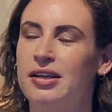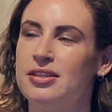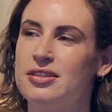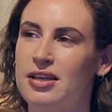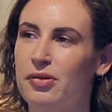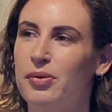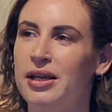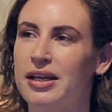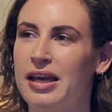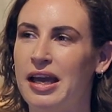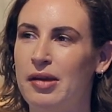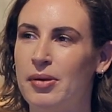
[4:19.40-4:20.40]
And when
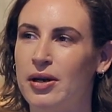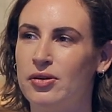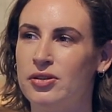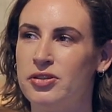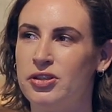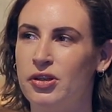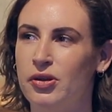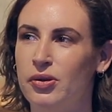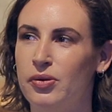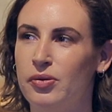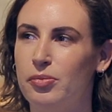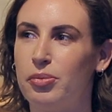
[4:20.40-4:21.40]
it came out
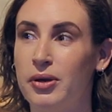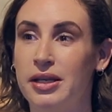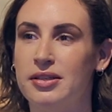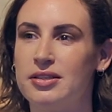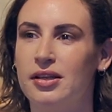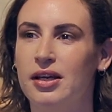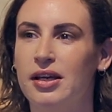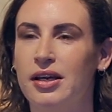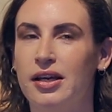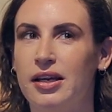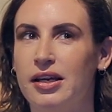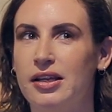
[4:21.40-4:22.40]
onto print,
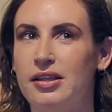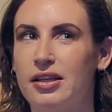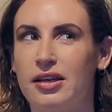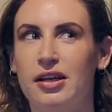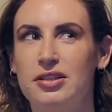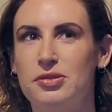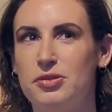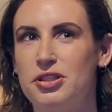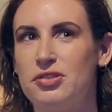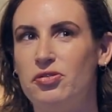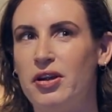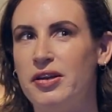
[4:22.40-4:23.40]
the colours were
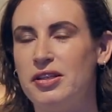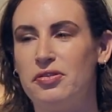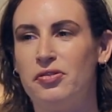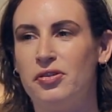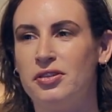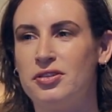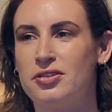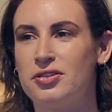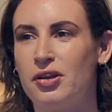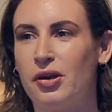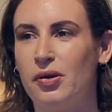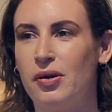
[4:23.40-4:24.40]
just very different.
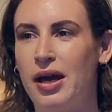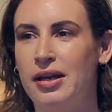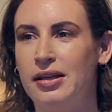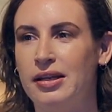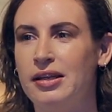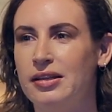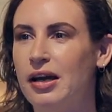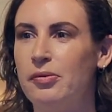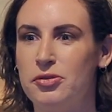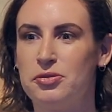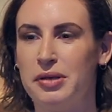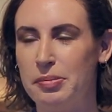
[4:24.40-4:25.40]
So,
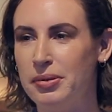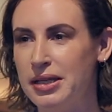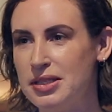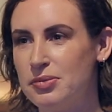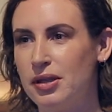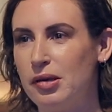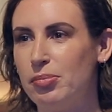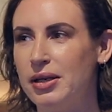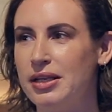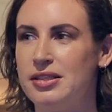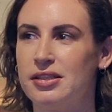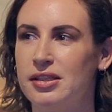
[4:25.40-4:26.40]
I was really pleased with it,
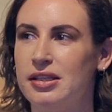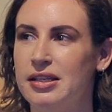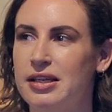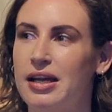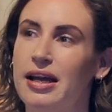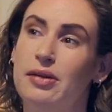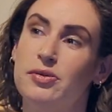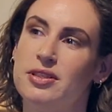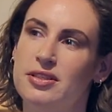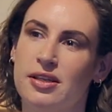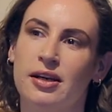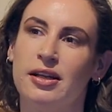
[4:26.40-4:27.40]
but it
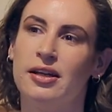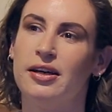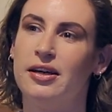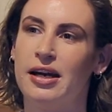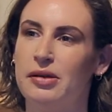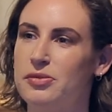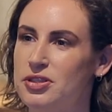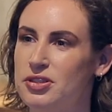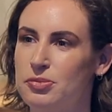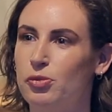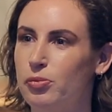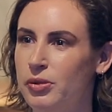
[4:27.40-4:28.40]
was duller and it was
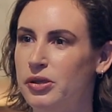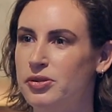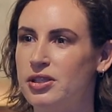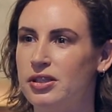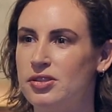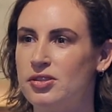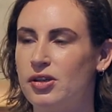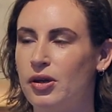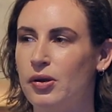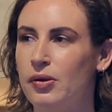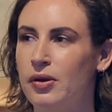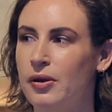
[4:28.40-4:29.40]
just more muted.
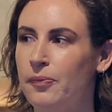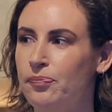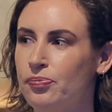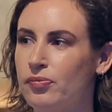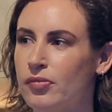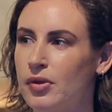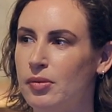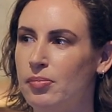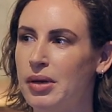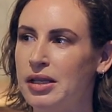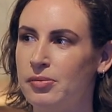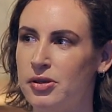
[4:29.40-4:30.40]
So
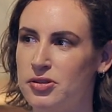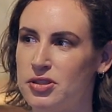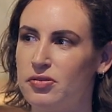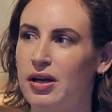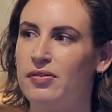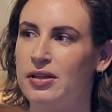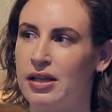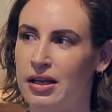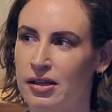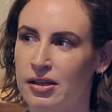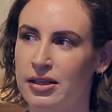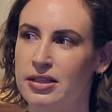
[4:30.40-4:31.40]
make the most of having
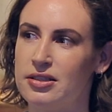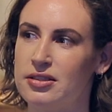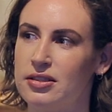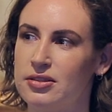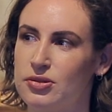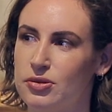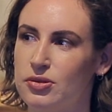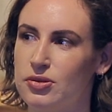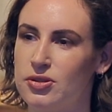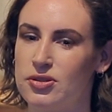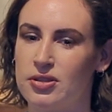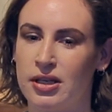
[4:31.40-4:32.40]
that light
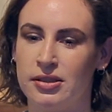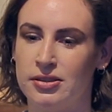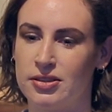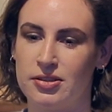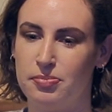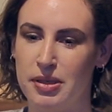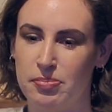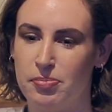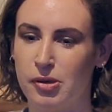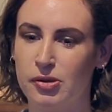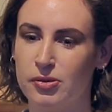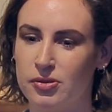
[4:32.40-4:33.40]
source and just be
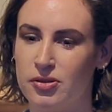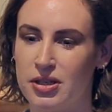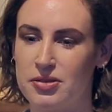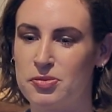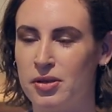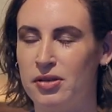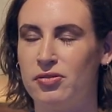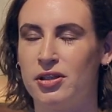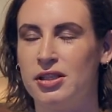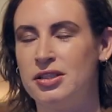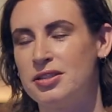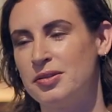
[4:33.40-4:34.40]
bold. That's my
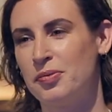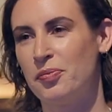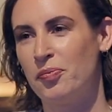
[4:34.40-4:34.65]
advice.